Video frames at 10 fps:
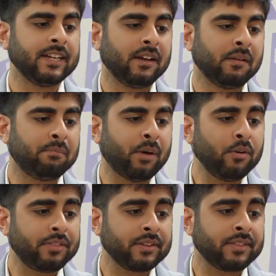
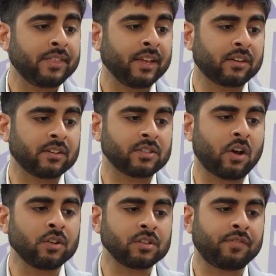Both thinkers
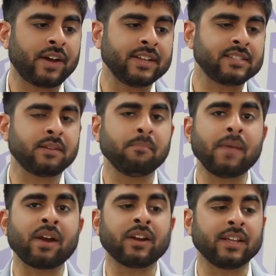also find some
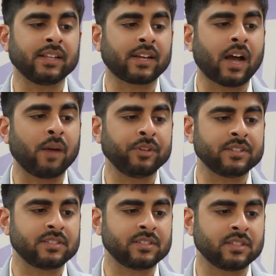merit in the
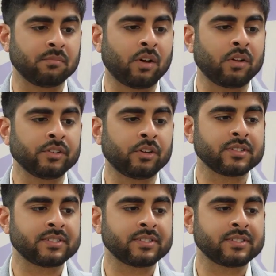communist system, although A.